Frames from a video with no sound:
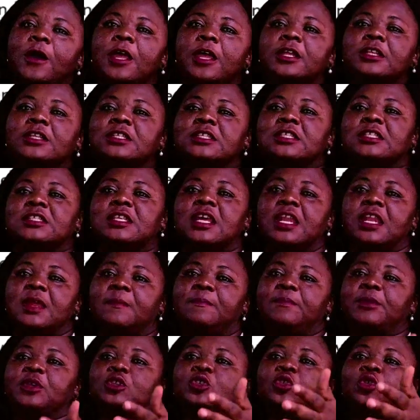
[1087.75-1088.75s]
Okay, this is
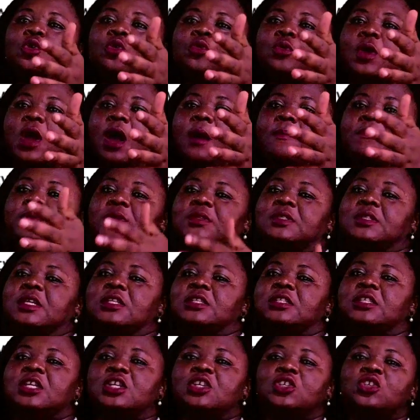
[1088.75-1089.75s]
a pictorial
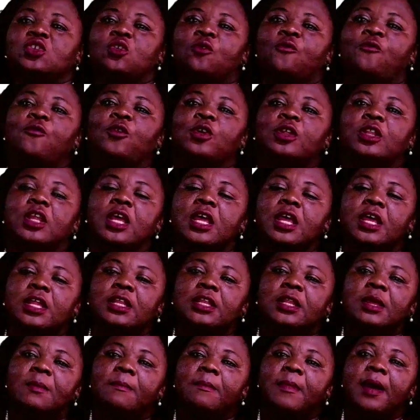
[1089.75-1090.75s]
presentation of what
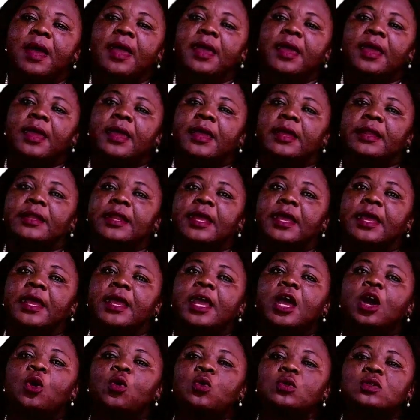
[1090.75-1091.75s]
the
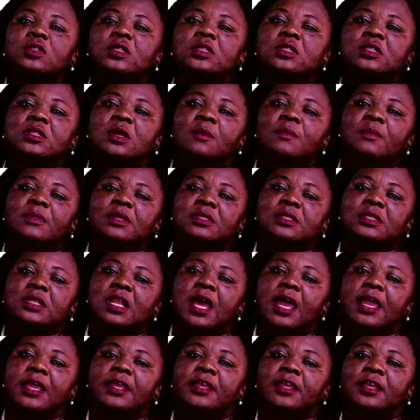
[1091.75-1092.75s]
ecosystem is
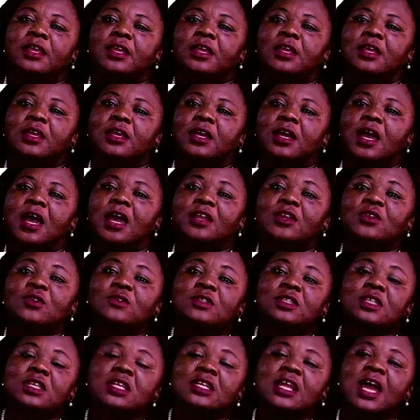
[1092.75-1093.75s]
like. Can you
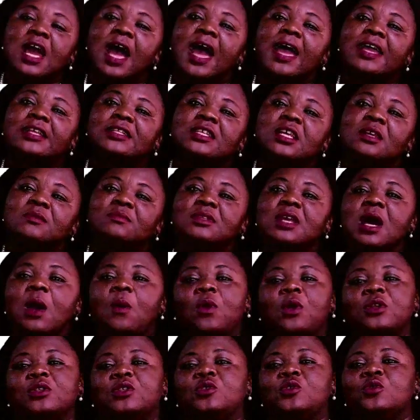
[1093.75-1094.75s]
see the items? I
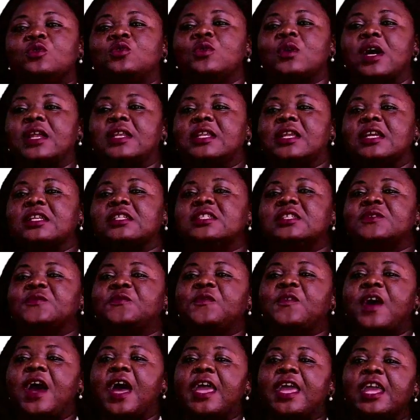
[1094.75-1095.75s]
want you to
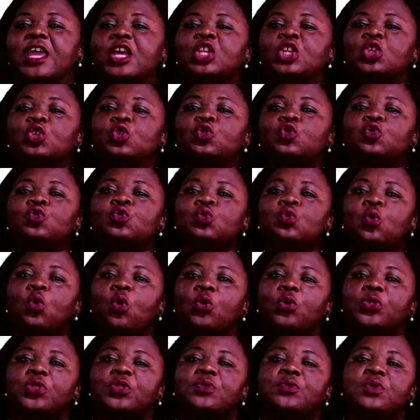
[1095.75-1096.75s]
identify any 2
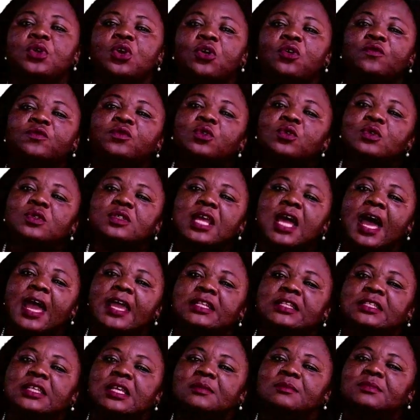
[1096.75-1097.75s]
or 3 of those
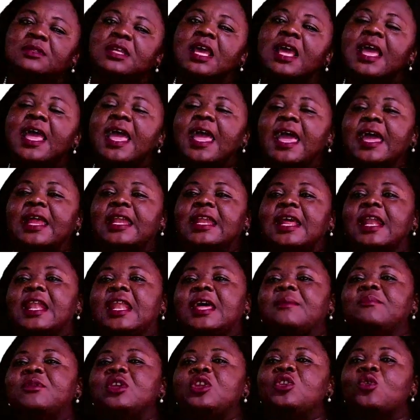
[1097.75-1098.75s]
items, and then
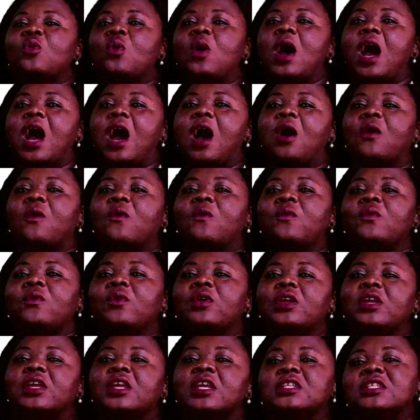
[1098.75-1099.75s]
let me know how
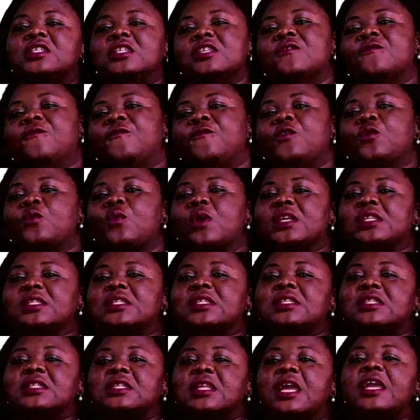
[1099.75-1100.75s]
it
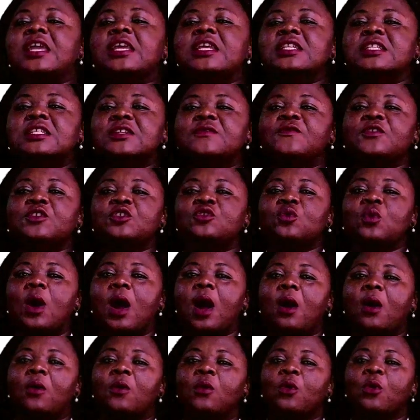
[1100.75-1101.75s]
influences the
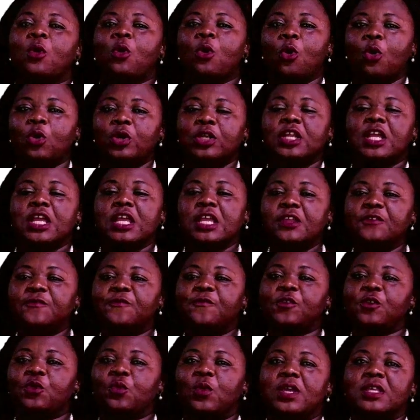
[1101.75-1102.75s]
individual or they
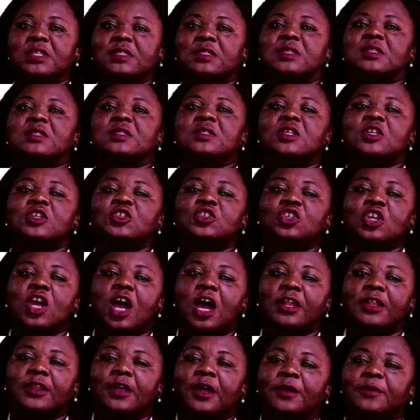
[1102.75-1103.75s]
influences each
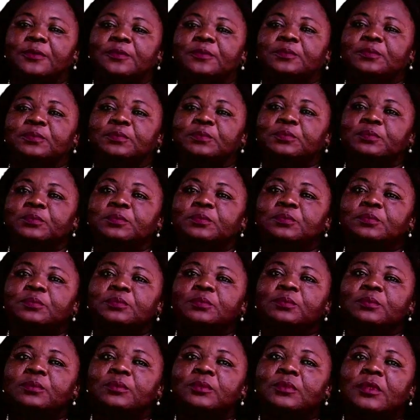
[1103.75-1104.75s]
other.
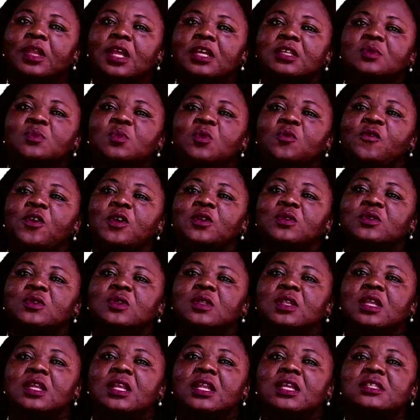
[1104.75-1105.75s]
Let's move on to
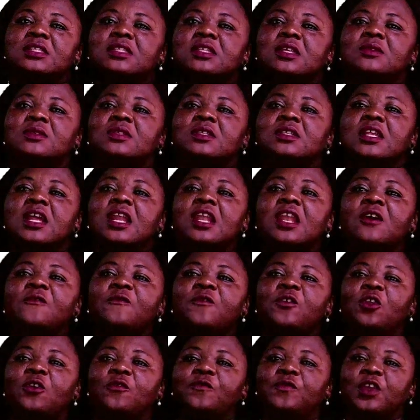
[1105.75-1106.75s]
the next step, to the
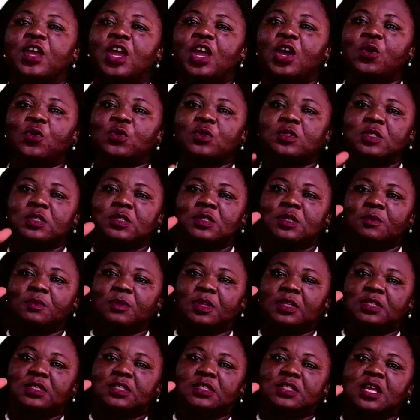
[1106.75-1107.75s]
level of the ecosystem.
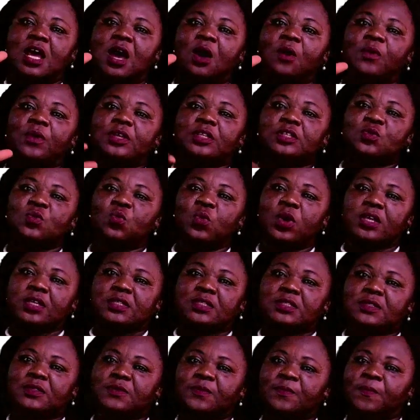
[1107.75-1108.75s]
This is how it
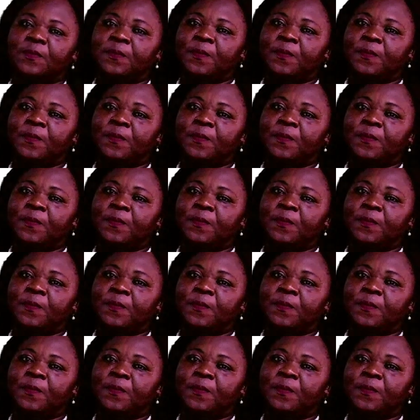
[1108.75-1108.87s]
works.